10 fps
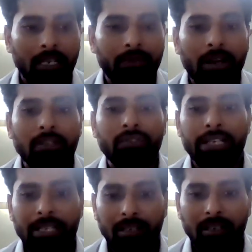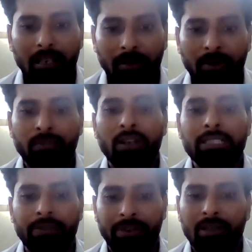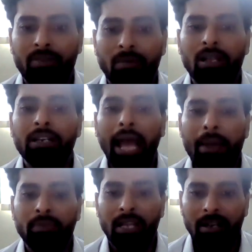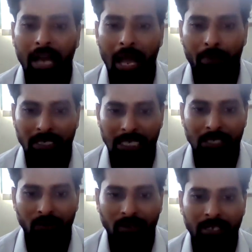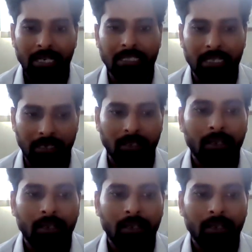if I've seen even if I'm suffering from the type third hypersensitivity reaction.